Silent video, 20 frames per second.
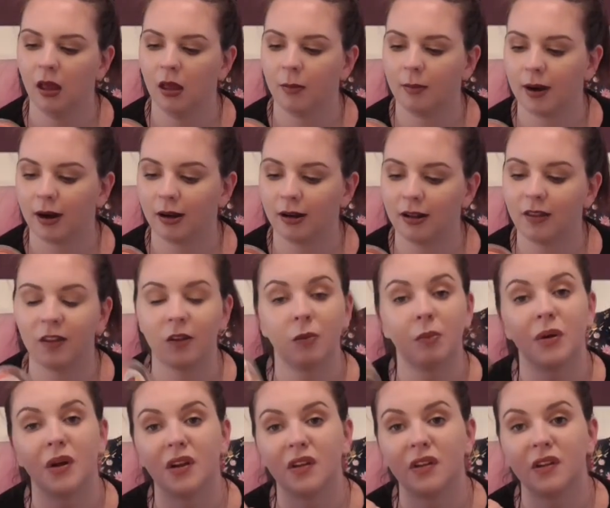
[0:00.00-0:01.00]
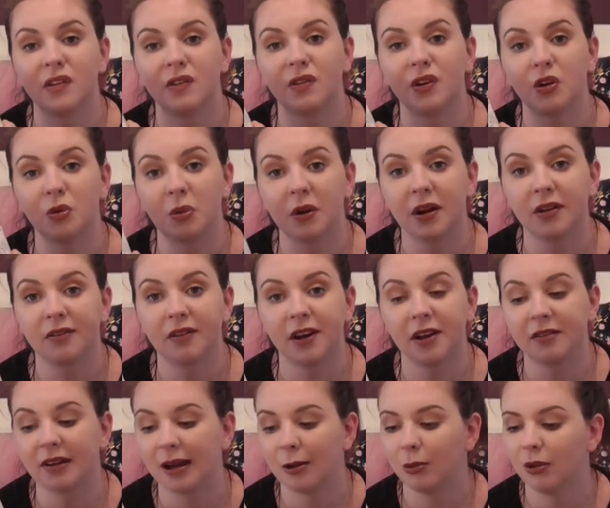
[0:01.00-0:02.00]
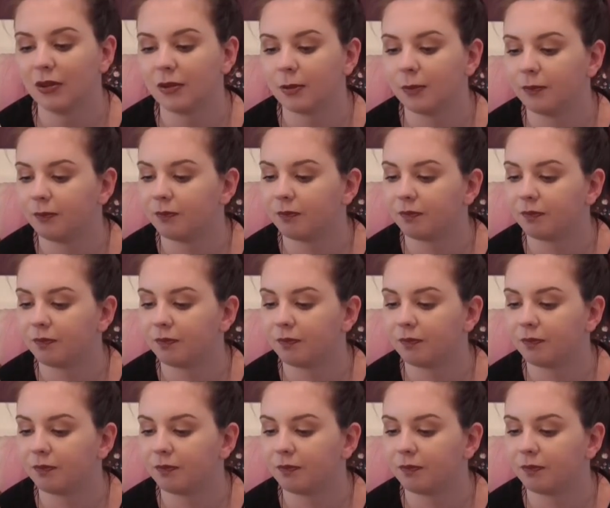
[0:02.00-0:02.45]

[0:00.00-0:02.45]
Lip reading: Apparently this burns for 25 hours.